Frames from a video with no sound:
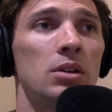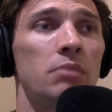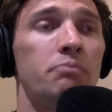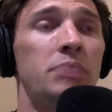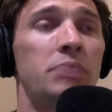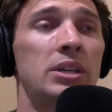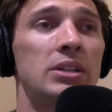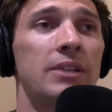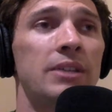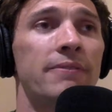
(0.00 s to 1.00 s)
because
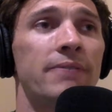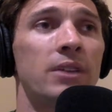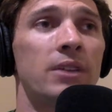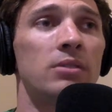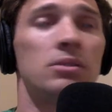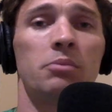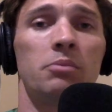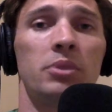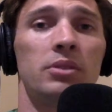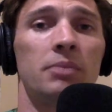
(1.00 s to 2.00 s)
I failed to
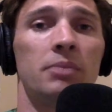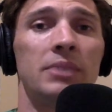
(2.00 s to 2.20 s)
build up the